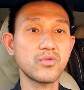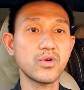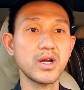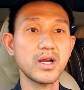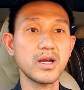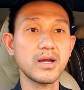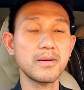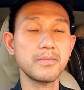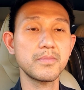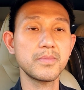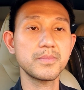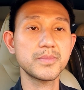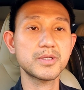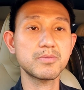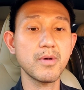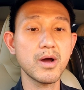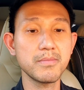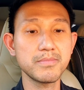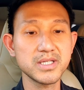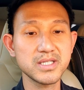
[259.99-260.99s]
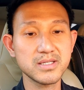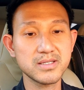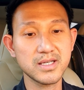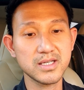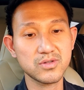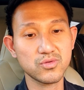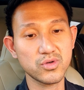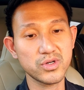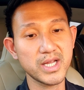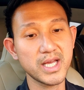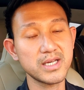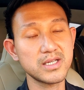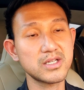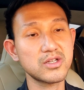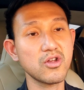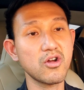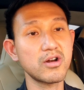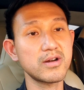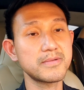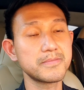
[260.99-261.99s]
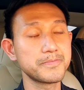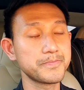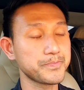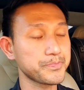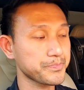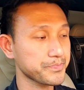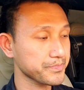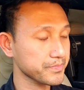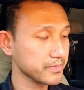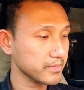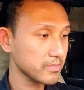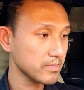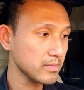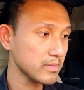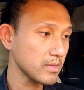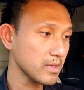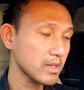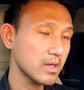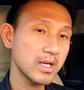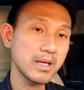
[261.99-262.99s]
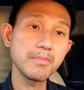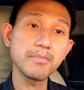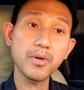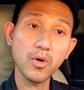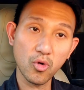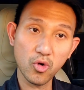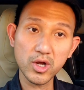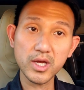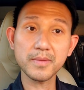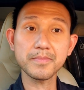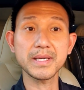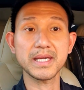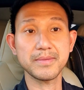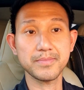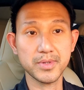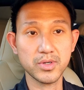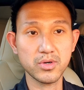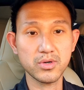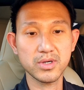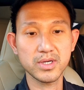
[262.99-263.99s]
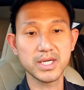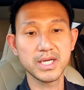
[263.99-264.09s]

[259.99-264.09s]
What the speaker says: where small businesses will then start employing people.